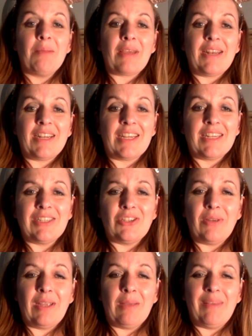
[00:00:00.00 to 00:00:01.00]
Kind of gonna do
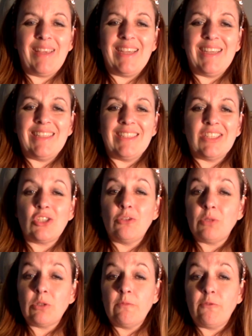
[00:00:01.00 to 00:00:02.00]
him in Tsum
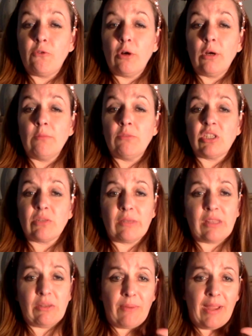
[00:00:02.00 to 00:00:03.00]
Tsum form, just
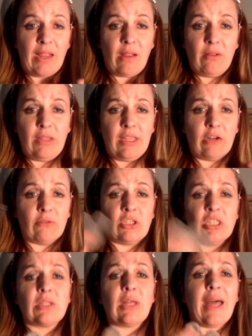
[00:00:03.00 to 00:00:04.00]
with the red,
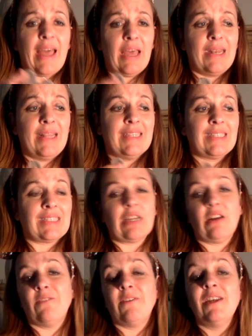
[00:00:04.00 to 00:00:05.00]
just the head
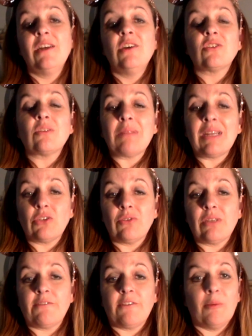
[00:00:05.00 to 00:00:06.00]
itself. So I'm not
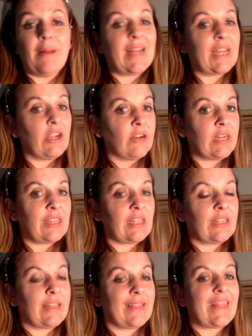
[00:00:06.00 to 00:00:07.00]
doing the full body or anything
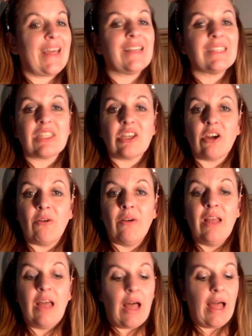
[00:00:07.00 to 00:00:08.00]
like that. So
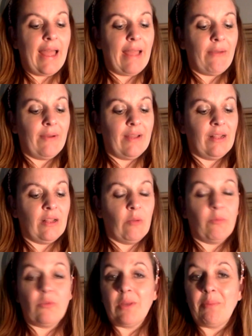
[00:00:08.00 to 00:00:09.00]
I will
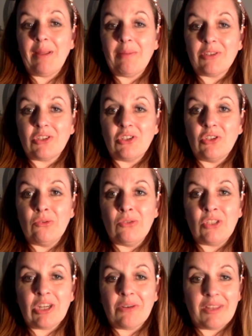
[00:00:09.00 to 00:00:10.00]
hopefully be able to
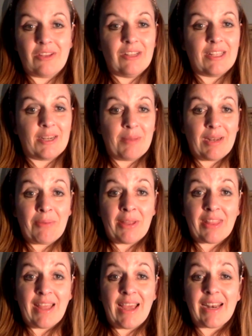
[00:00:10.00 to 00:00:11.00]
share with you a little bit about
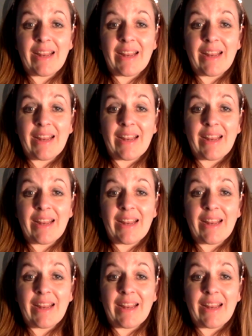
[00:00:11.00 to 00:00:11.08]
that.